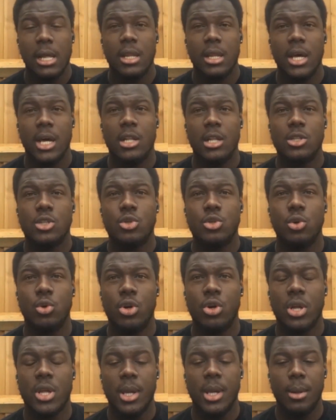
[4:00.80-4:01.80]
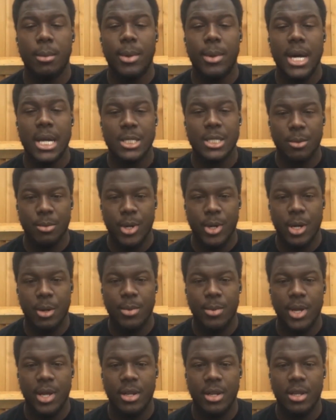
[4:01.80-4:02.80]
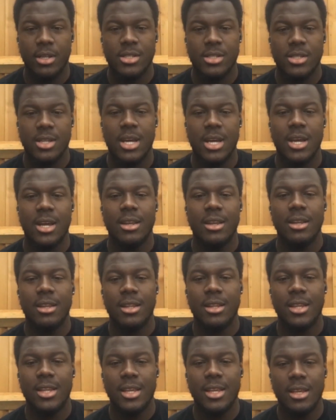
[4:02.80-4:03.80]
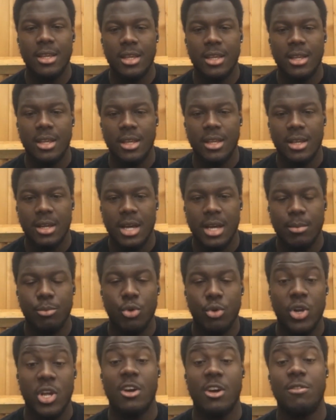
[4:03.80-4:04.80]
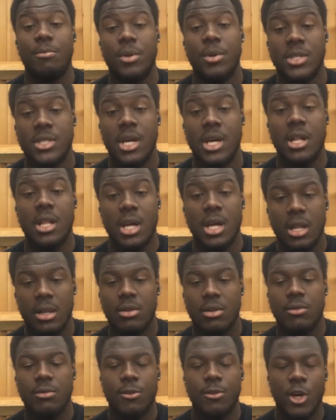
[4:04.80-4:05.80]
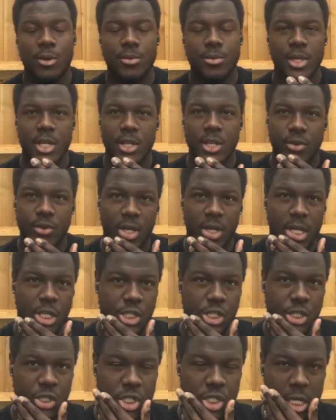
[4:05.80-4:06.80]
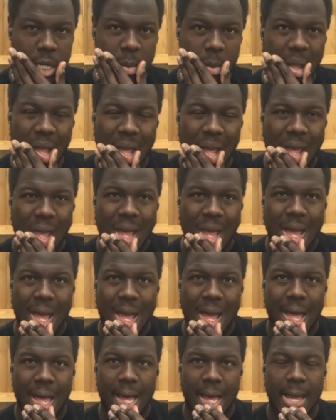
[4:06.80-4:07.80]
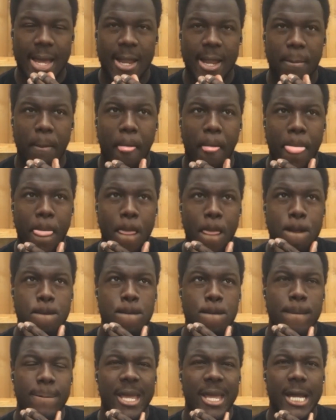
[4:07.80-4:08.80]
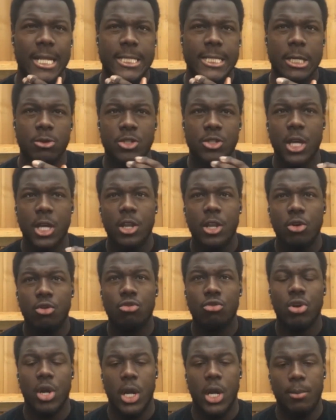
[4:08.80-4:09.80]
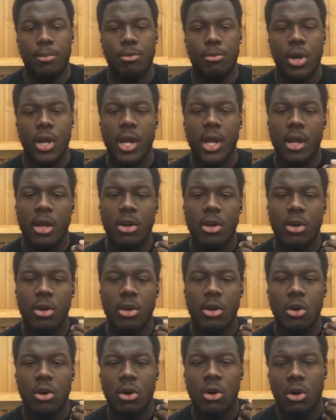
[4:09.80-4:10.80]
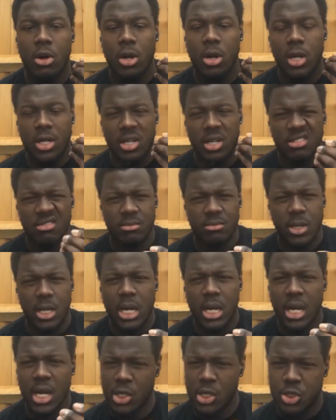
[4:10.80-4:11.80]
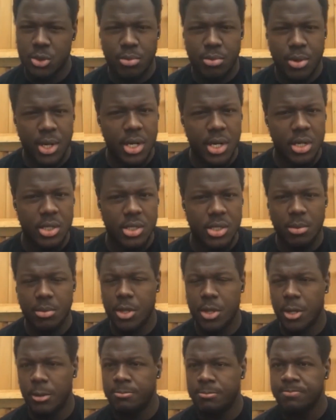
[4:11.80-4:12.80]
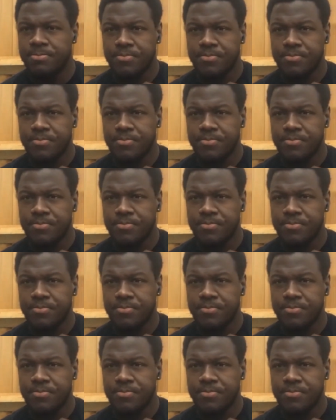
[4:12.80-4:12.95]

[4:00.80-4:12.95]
That tour came back to Barbados, and he and Munaf Patel had formed a good relationship. And I think it was either a rain break or like a lunch break or something.